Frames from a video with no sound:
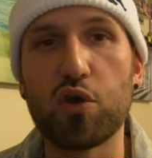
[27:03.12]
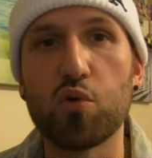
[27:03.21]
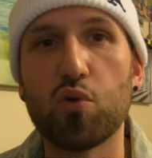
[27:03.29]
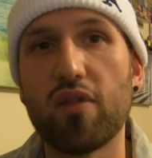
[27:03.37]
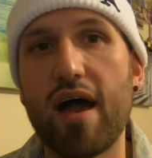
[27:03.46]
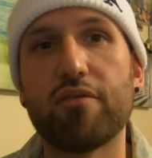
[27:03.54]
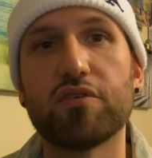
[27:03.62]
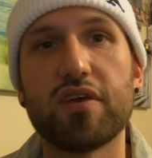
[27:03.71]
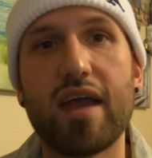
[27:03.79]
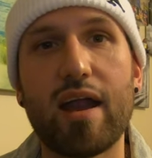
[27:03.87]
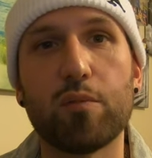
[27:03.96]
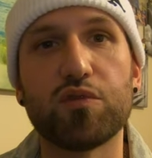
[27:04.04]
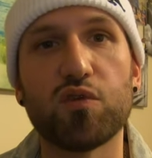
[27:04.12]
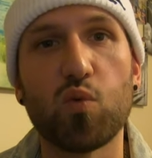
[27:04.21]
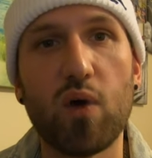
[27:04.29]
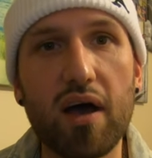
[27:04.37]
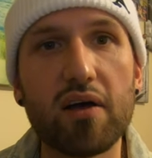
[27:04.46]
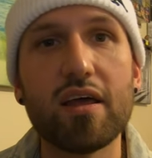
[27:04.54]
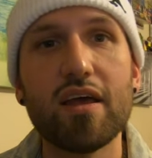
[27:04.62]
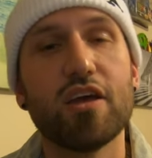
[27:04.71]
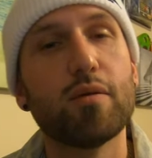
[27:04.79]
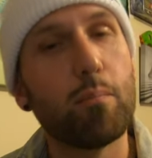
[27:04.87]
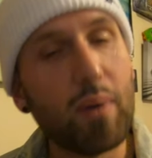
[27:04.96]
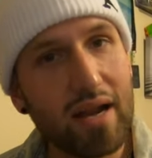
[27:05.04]
cool novelty items as well.
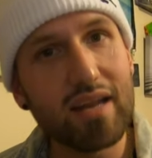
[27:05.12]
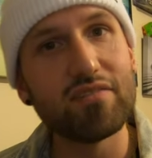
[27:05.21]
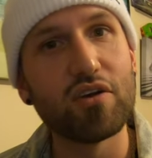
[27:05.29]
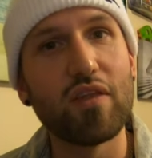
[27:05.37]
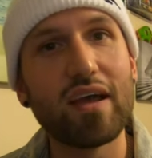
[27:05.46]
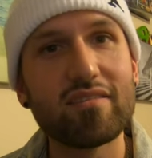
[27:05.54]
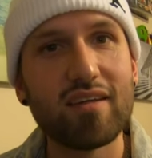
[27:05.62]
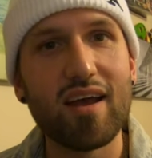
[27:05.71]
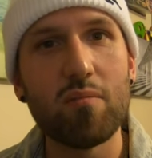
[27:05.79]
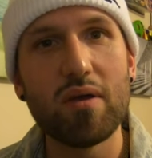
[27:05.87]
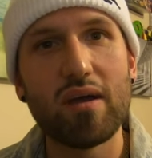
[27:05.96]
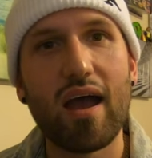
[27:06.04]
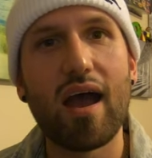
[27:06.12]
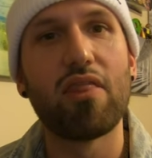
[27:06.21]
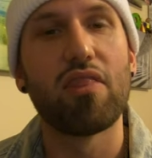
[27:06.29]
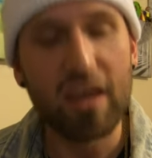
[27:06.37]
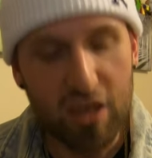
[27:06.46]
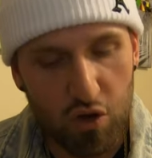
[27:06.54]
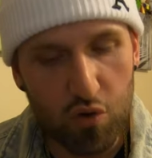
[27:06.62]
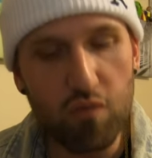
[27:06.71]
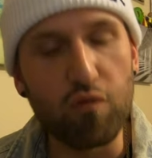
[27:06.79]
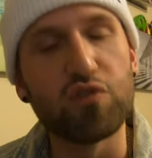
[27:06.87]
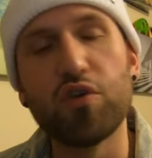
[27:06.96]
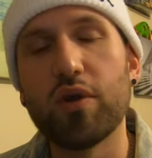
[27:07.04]
But until next time, Thank you
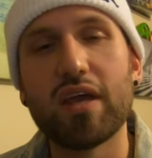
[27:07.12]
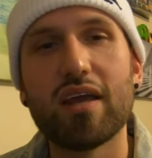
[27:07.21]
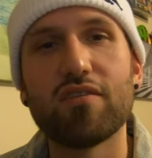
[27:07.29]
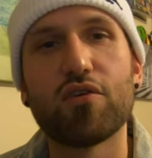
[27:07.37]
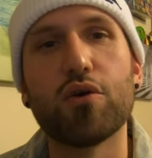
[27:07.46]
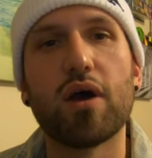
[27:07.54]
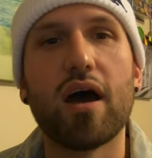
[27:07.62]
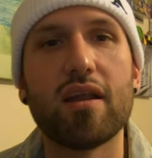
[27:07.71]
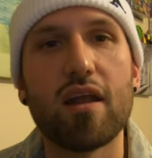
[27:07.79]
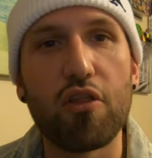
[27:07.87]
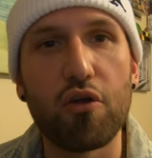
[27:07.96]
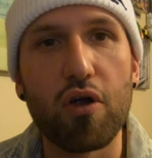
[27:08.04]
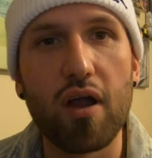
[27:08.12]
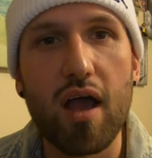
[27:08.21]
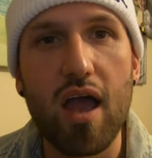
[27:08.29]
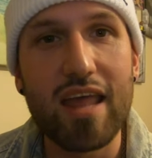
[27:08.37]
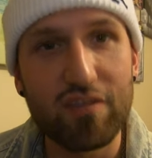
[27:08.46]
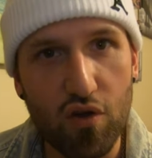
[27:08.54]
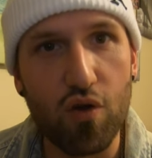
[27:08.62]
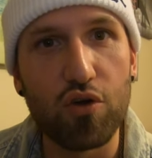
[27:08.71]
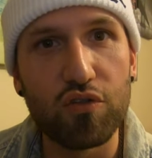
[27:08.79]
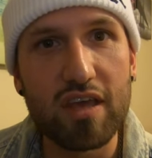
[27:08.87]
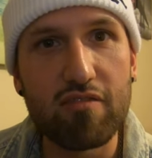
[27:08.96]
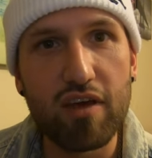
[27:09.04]
for tuning in to another It's
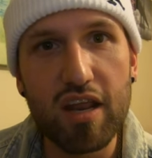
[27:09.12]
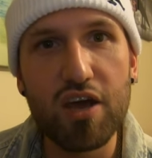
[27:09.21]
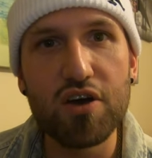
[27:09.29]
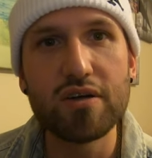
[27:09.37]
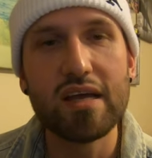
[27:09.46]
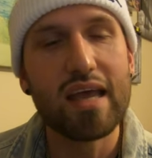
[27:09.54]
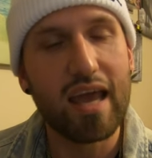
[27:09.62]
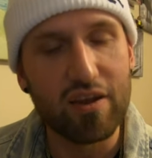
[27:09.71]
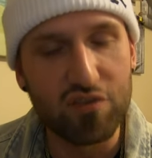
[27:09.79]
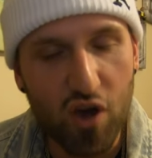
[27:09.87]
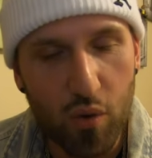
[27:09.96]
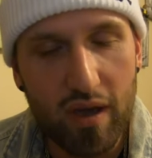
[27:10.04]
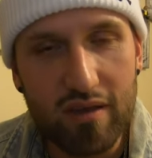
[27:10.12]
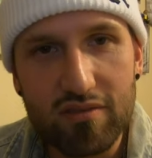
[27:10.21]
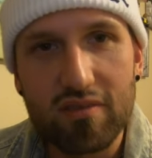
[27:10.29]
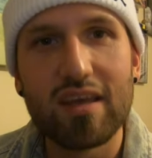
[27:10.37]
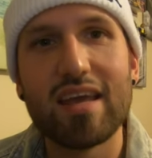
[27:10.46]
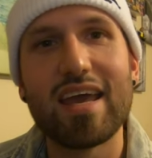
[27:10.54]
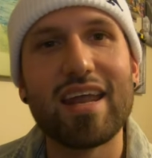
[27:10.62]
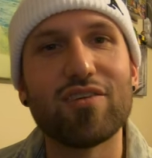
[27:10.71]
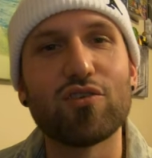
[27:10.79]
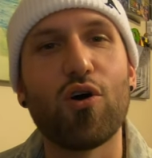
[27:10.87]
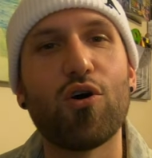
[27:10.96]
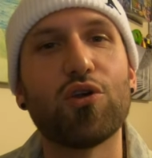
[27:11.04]
All Knee video. And as always, it
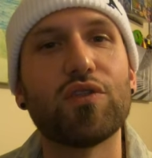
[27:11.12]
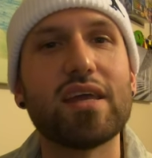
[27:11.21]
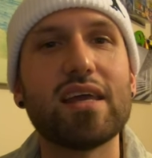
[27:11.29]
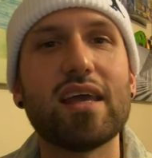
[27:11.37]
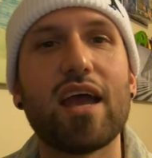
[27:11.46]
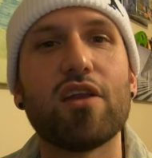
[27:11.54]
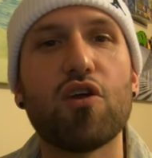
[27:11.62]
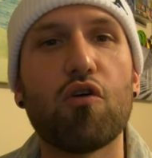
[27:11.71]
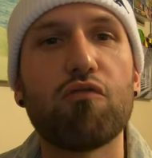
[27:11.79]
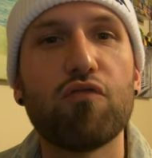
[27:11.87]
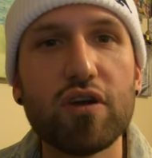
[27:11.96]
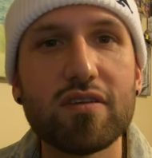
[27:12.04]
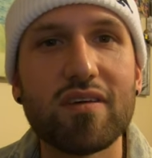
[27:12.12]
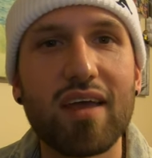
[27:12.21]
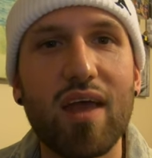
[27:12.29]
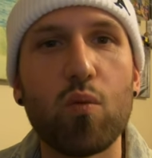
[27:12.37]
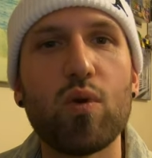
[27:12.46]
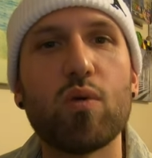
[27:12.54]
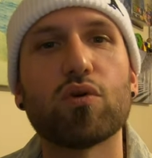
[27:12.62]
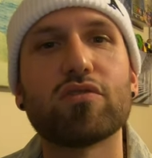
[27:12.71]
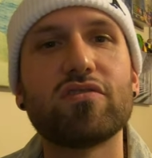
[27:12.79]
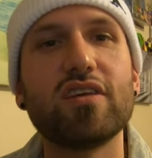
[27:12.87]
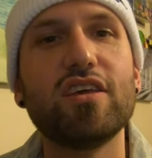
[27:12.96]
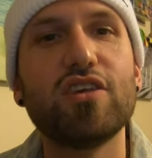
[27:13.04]
is all knee and no foot. And we will
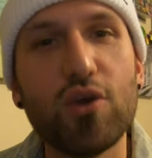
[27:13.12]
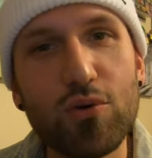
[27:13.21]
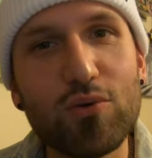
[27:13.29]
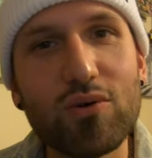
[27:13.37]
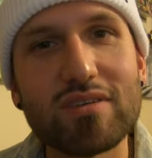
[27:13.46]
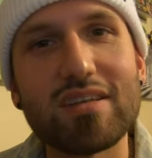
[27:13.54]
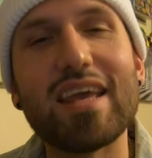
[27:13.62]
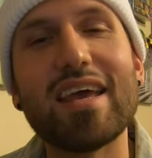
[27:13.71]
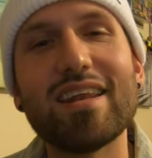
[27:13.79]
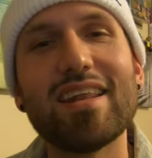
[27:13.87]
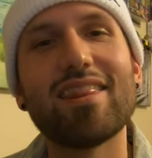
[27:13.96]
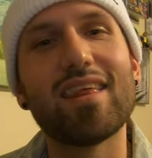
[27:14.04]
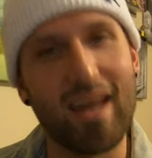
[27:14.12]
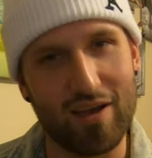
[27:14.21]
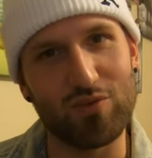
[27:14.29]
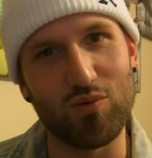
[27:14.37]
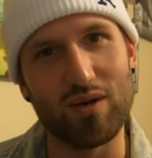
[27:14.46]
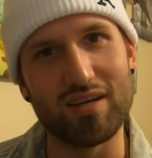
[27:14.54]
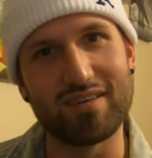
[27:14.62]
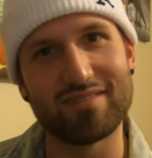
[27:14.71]
see you in the next one.